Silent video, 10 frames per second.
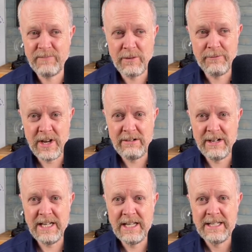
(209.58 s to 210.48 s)

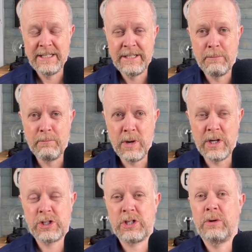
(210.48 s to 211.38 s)
very
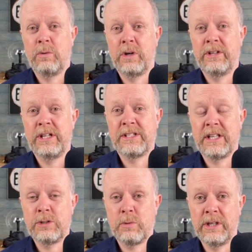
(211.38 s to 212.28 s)
much one of these
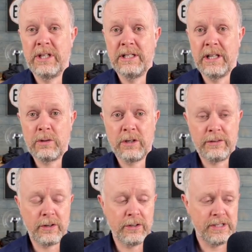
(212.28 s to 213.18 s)
things where the local
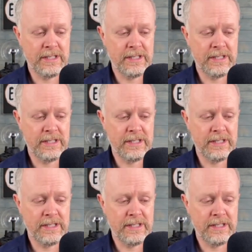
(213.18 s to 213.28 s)
authority,